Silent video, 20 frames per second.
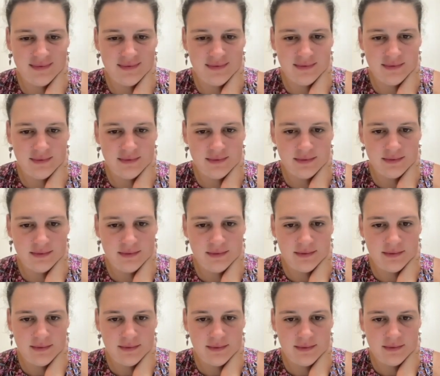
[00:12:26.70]

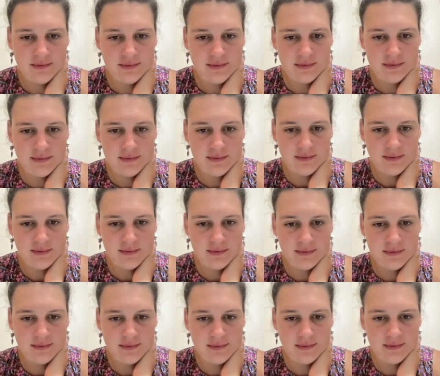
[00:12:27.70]

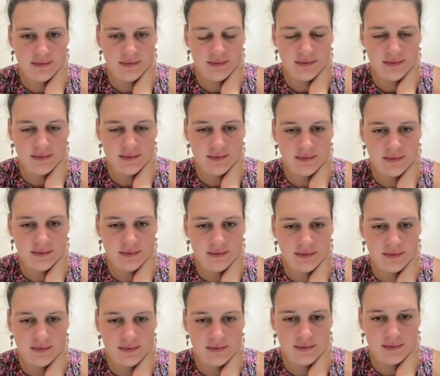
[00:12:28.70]

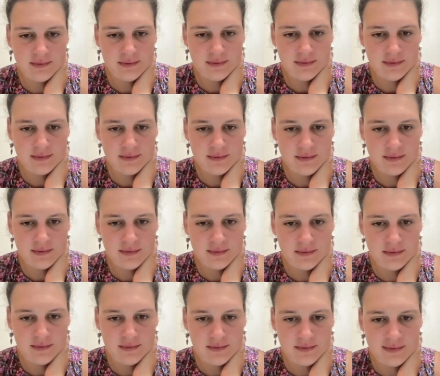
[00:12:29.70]

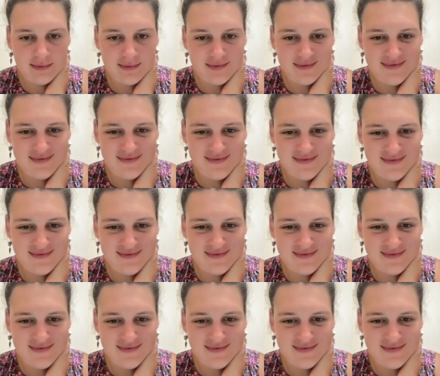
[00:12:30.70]
(not speaking)